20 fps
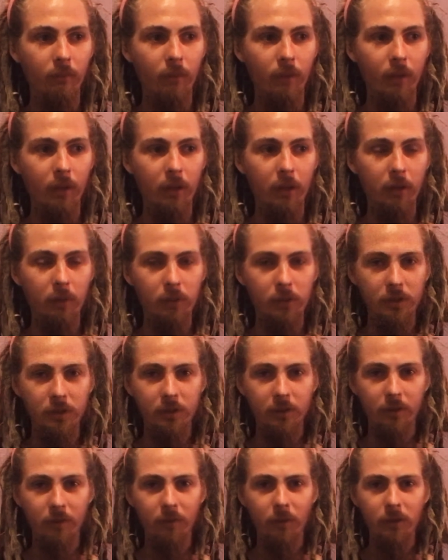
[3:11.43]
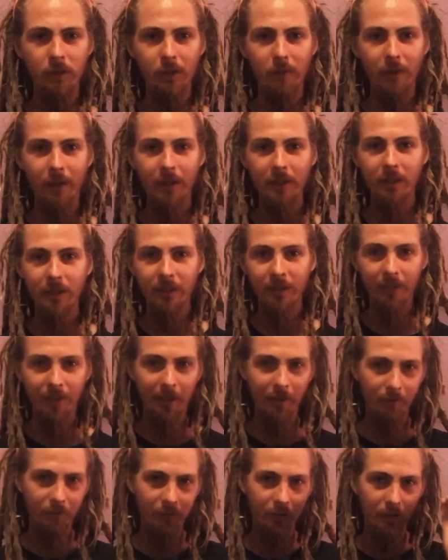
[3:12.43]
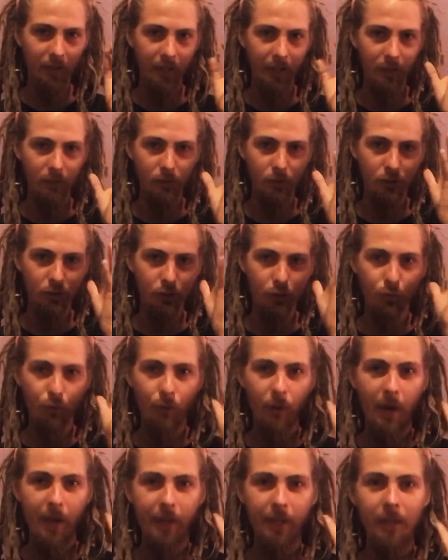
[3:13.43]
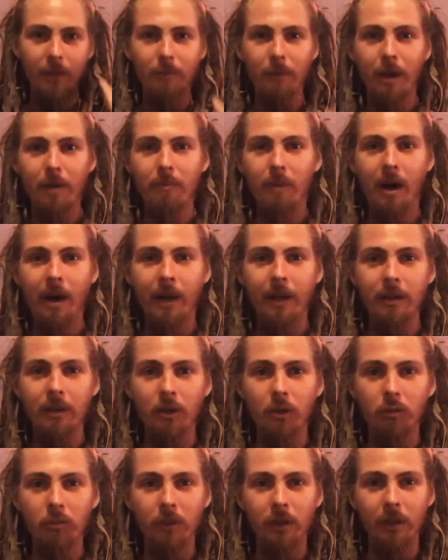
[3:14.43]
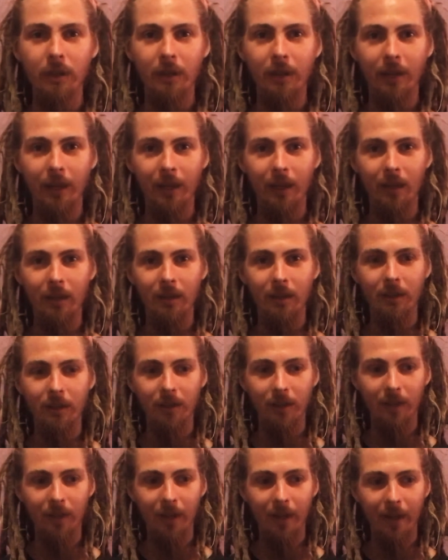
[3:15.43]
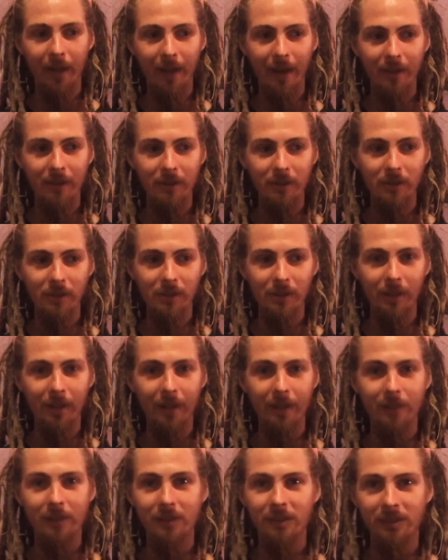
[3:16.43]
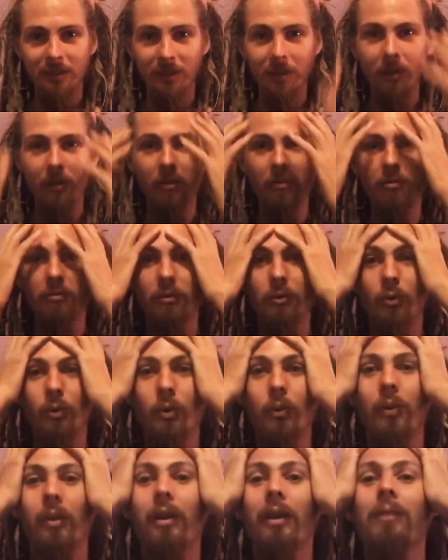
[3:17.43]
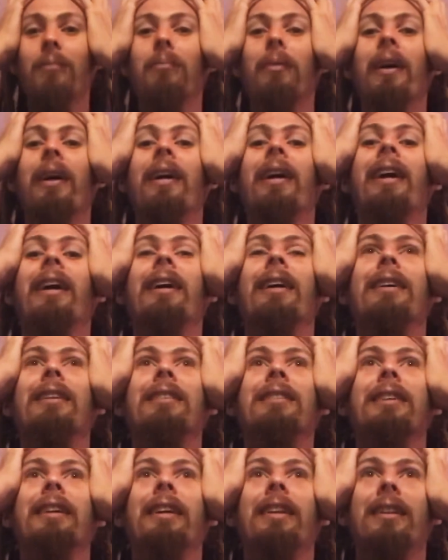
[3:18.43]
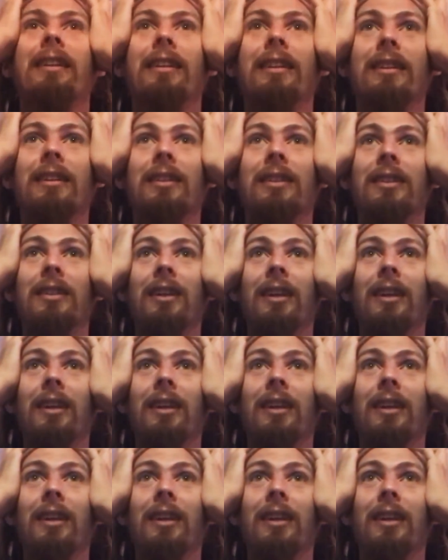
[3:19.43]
It was the first time I had done it, and I felt like it was just cracking my mind open, and I had to just like sit on the floor with like my hands like this,